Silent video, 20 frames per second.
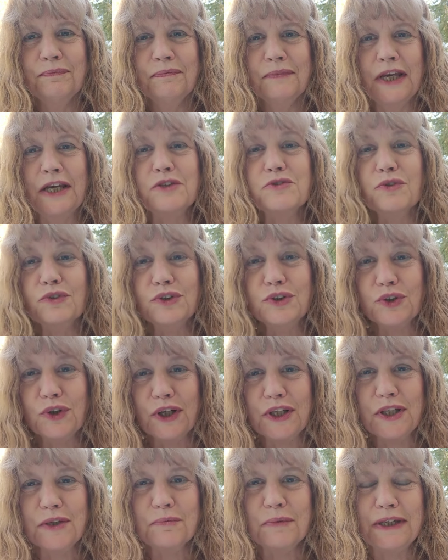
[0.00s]
Thanks for
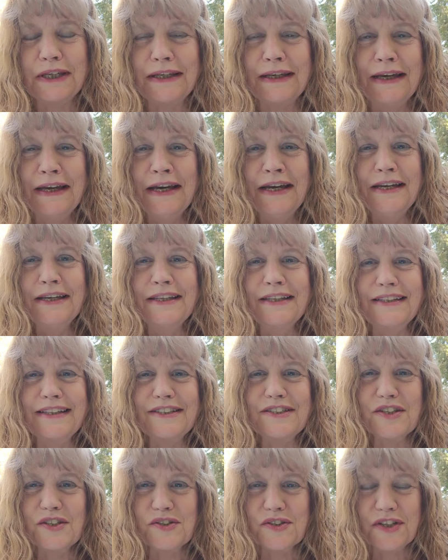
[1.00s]
joining me.
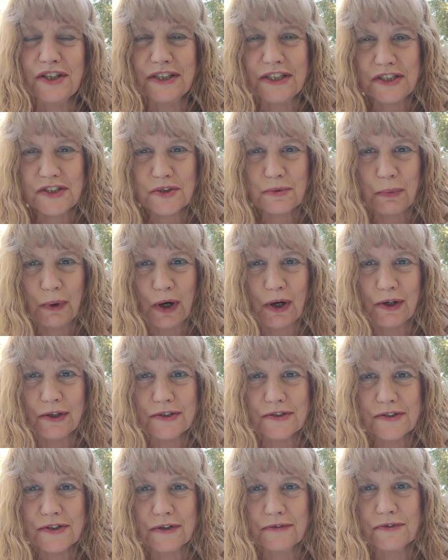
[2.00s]
This is Denise
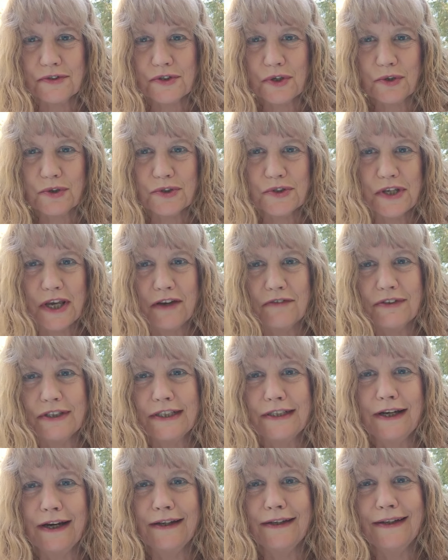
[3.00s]
Barnes of
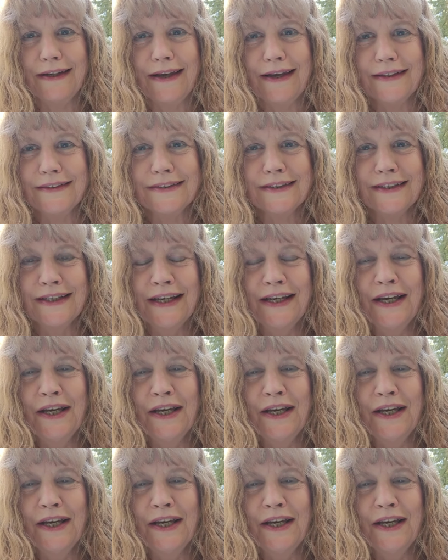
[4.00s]
soulsavvy.net.